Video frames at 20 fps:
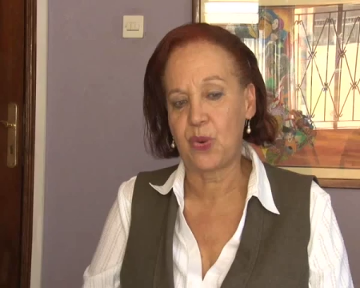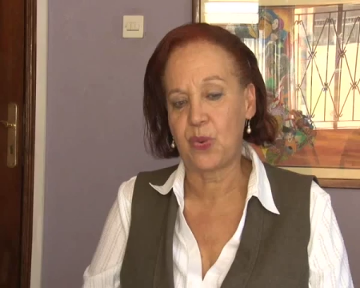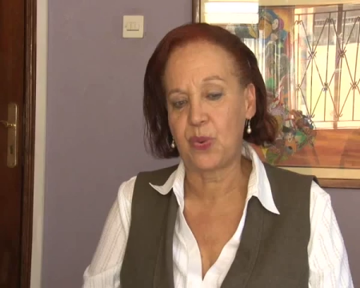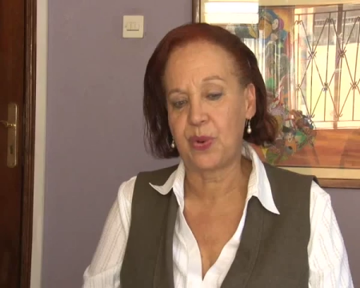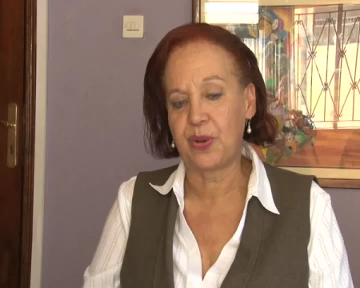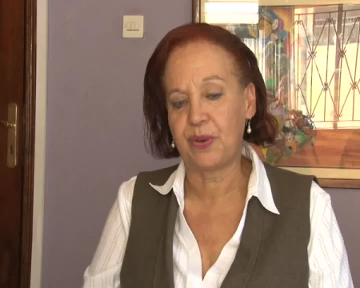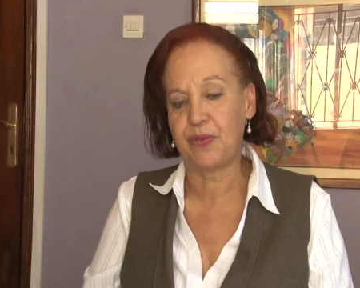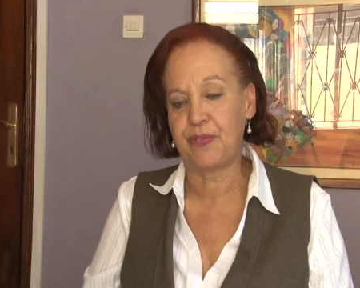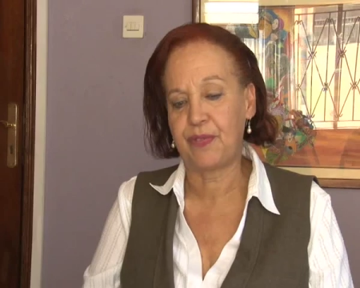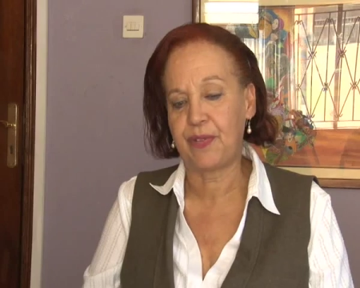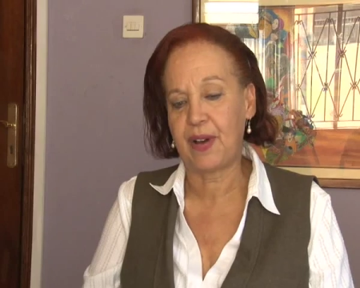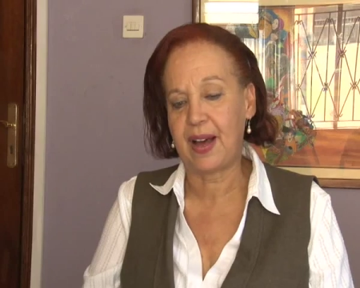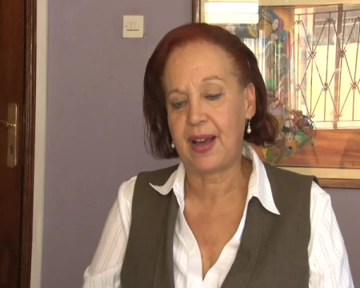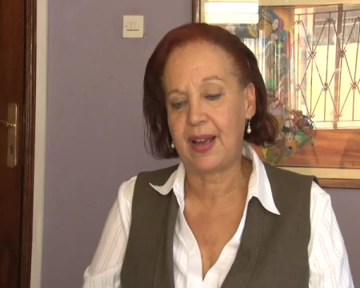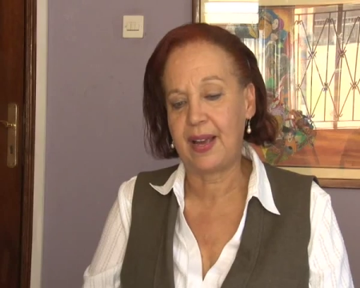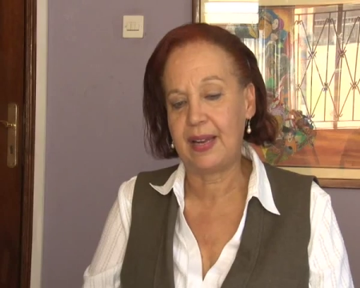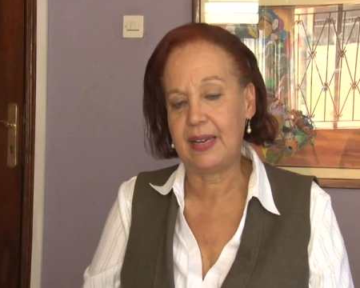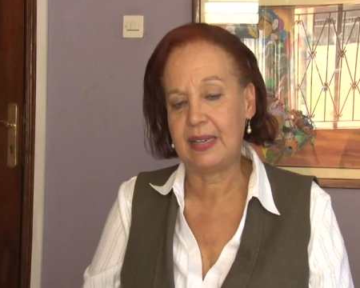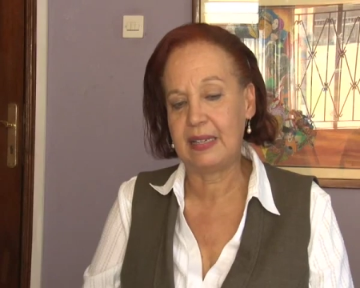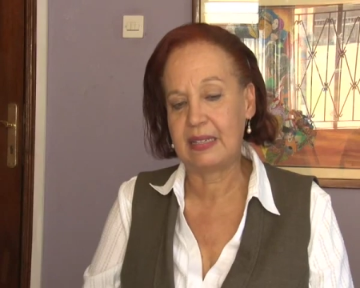We'll
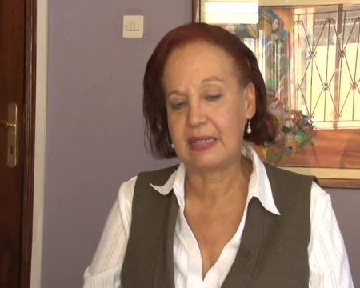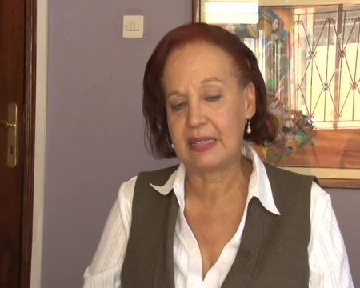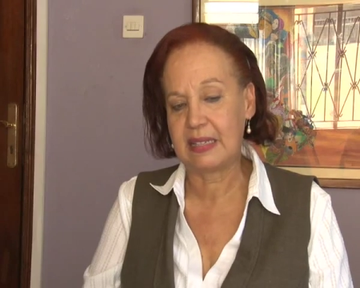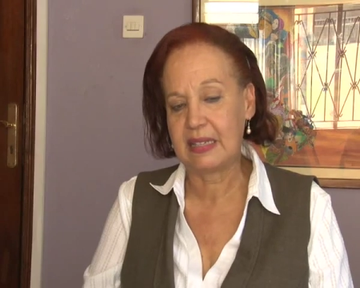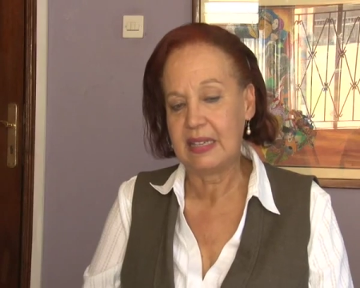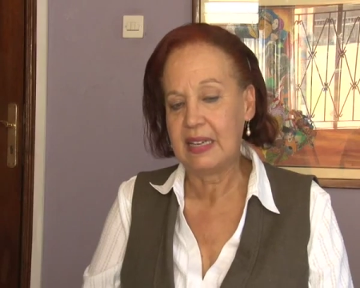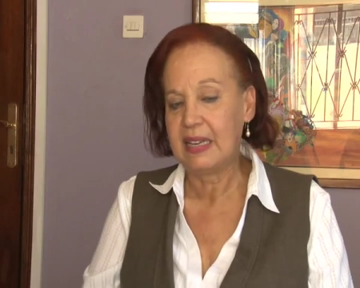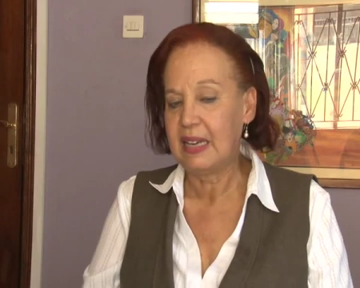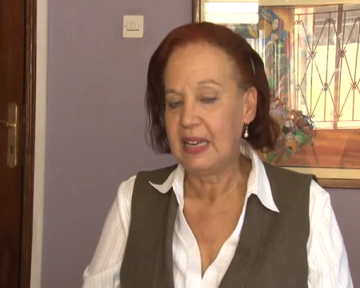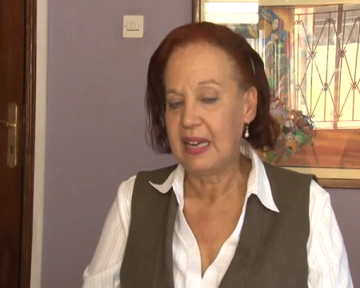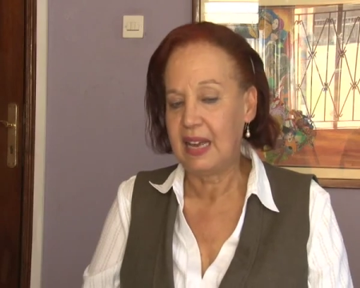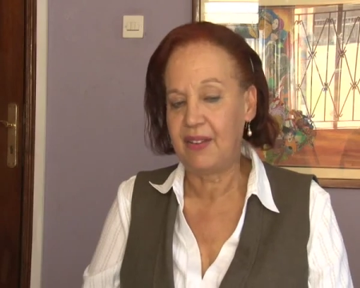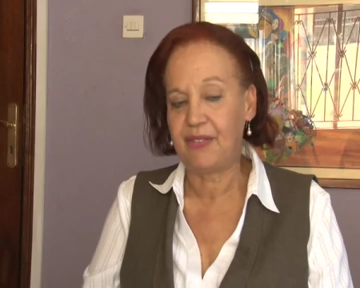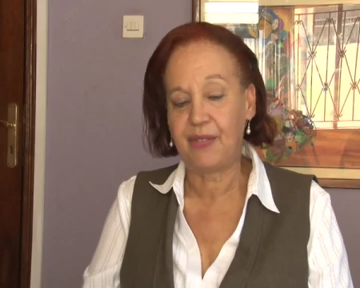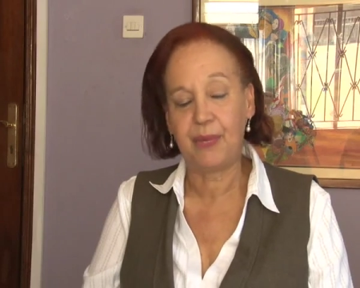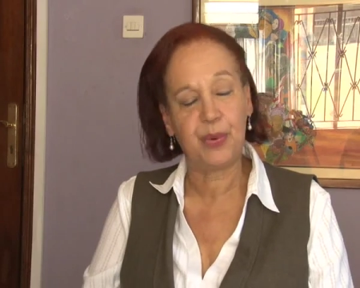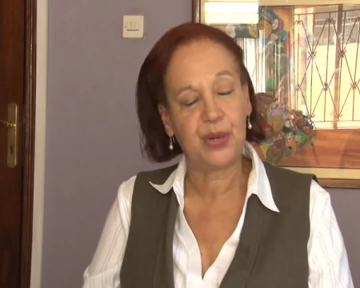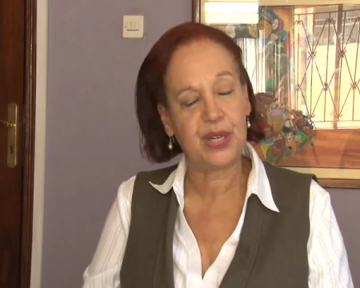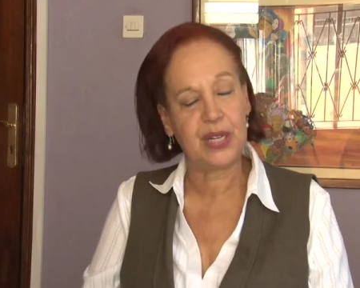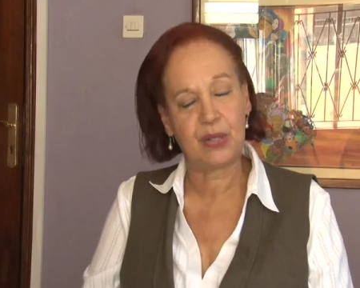find
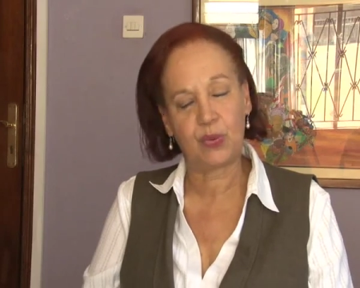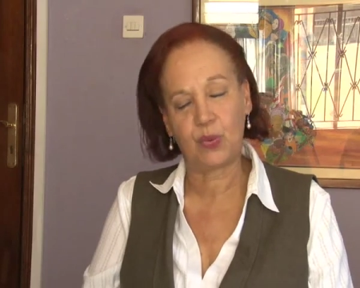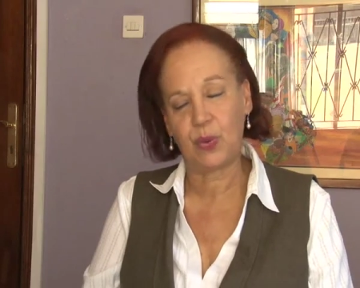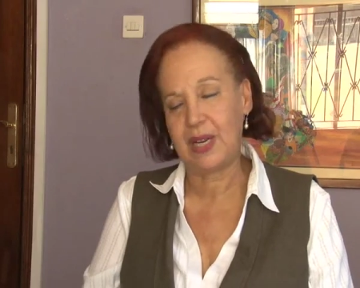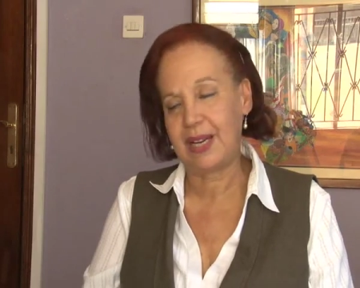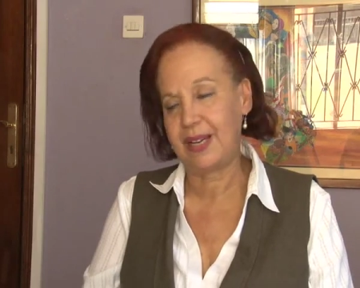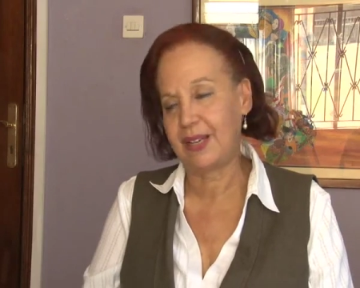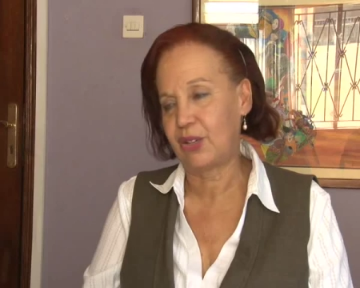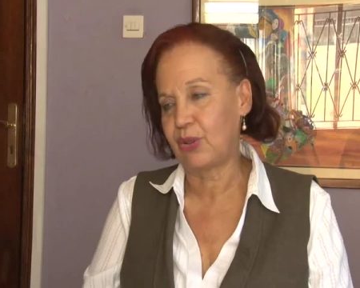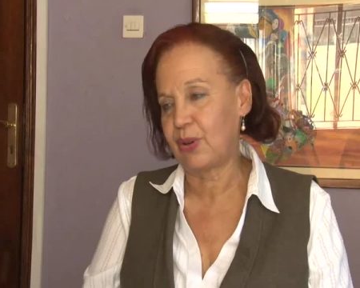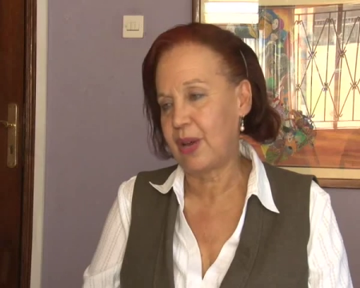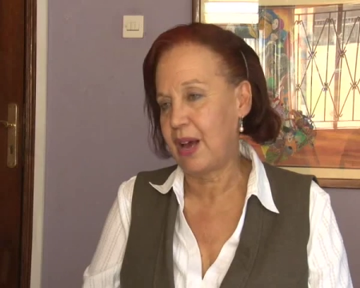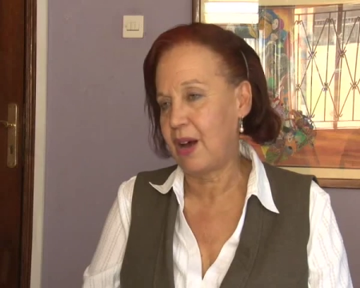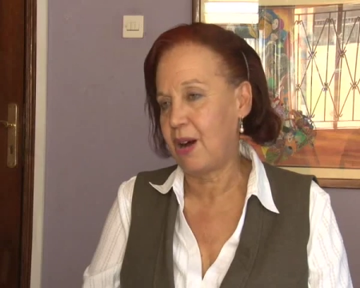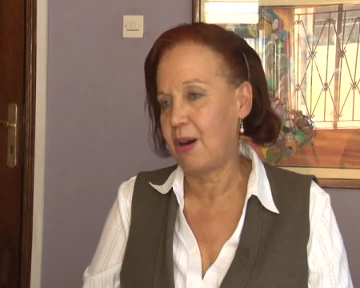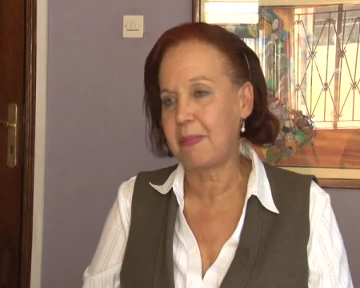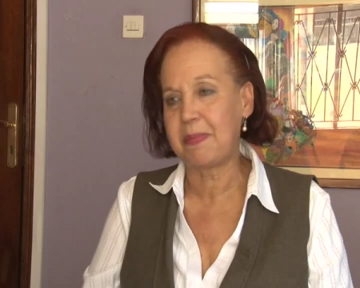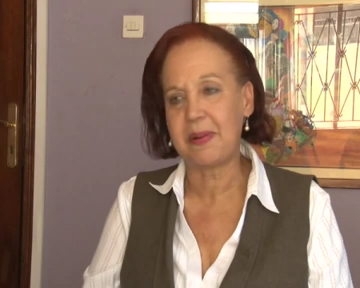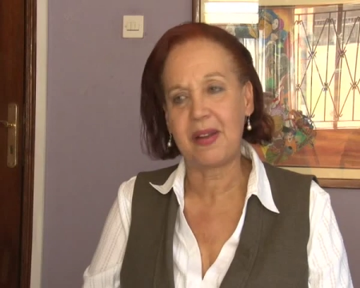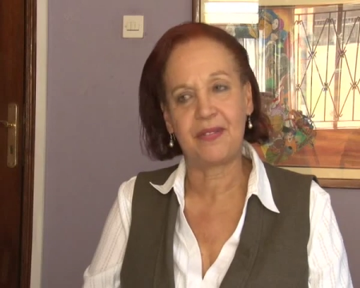everybody's willing to
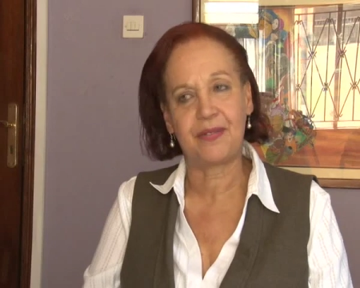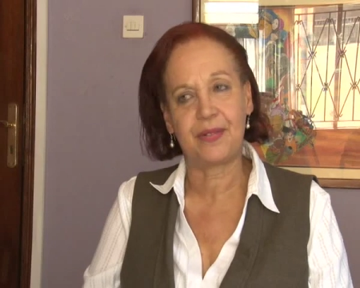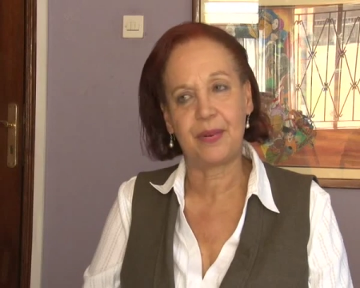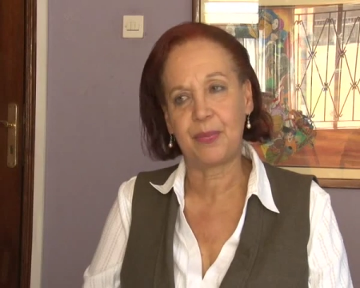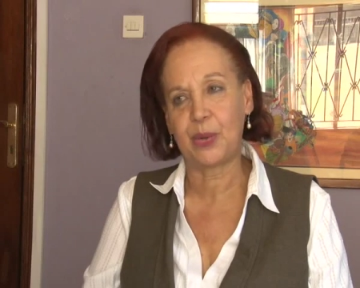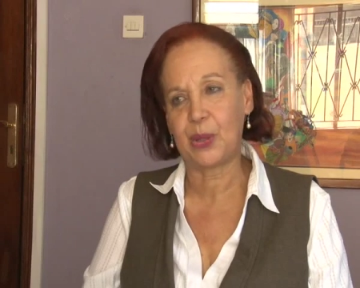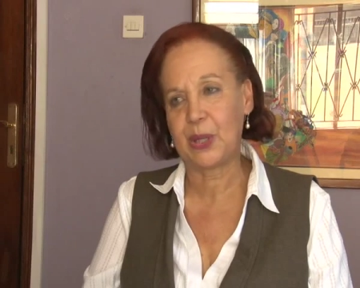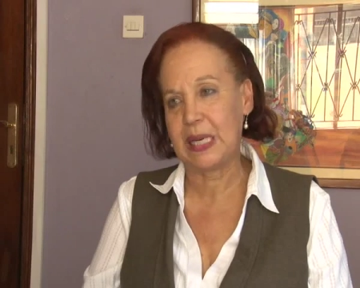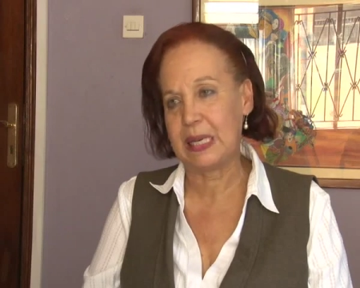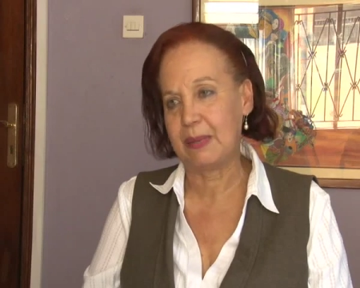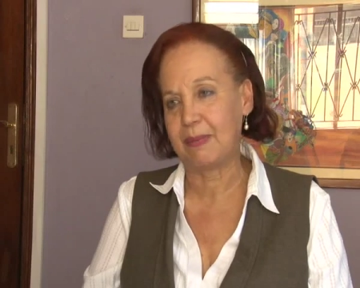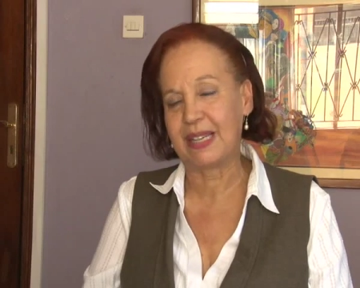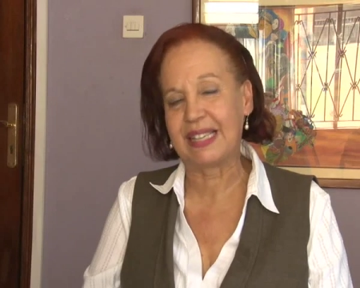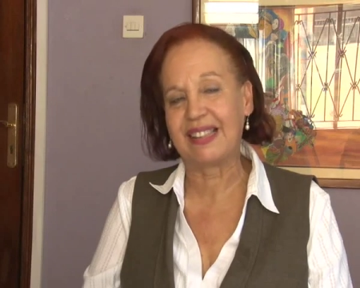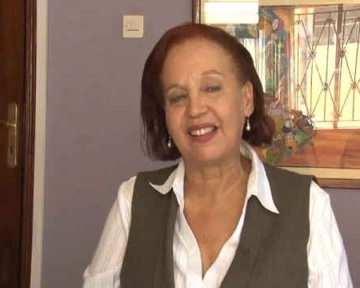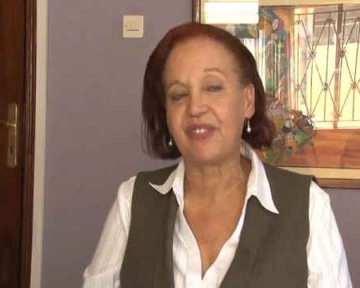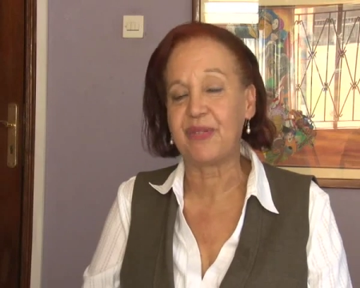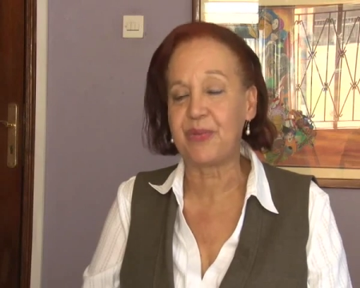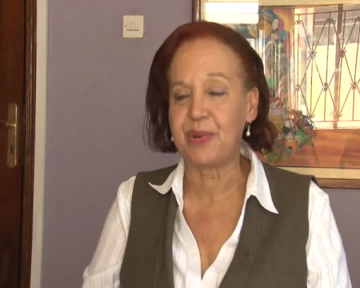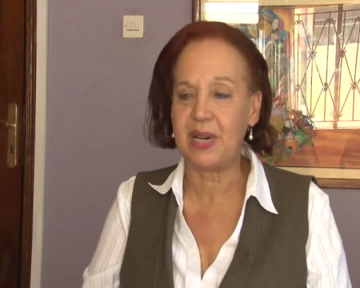help everybody, but
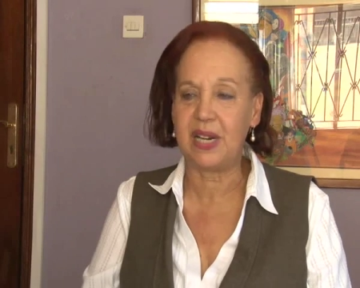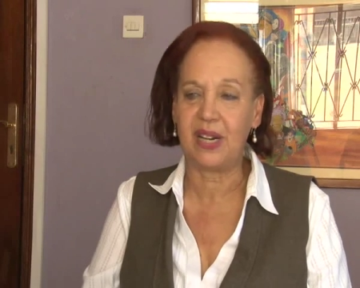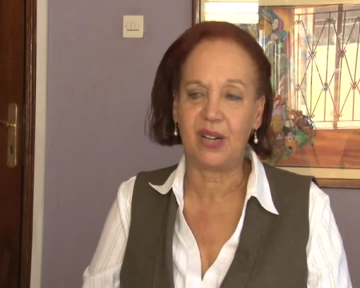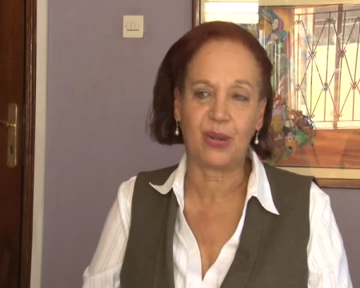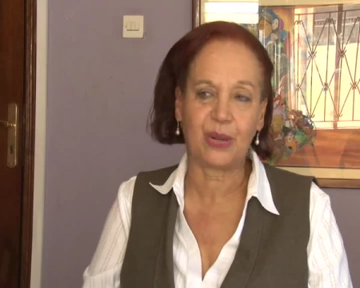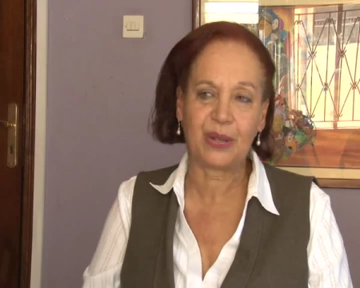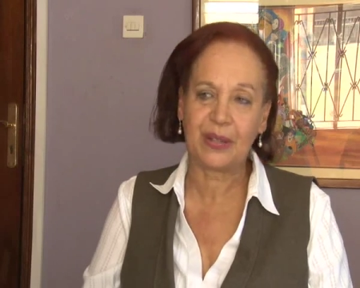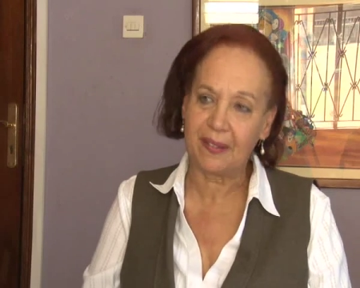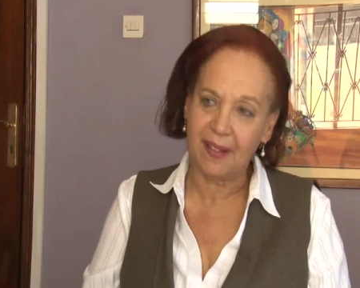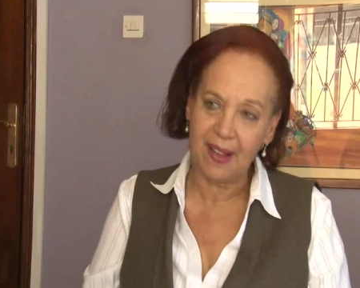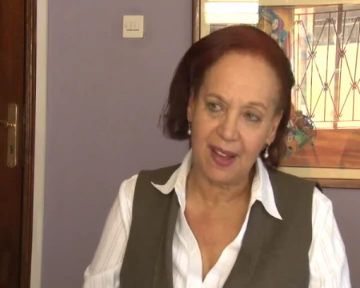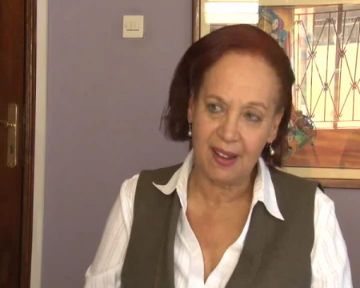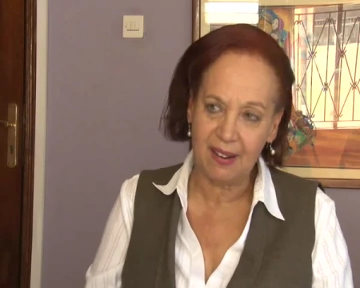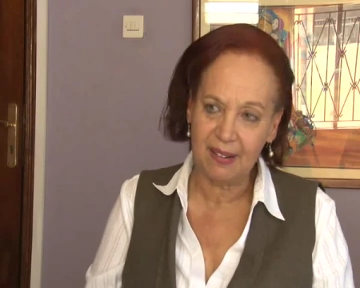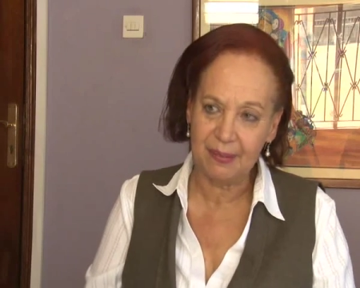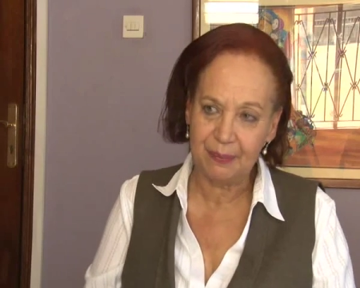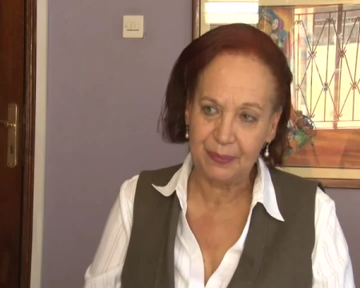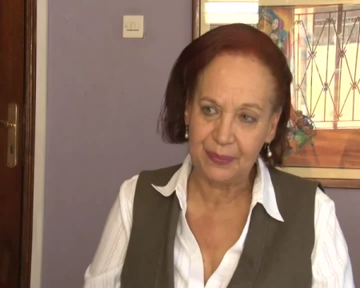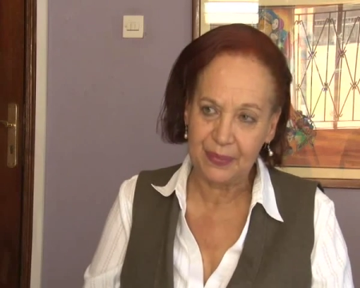they're really not there.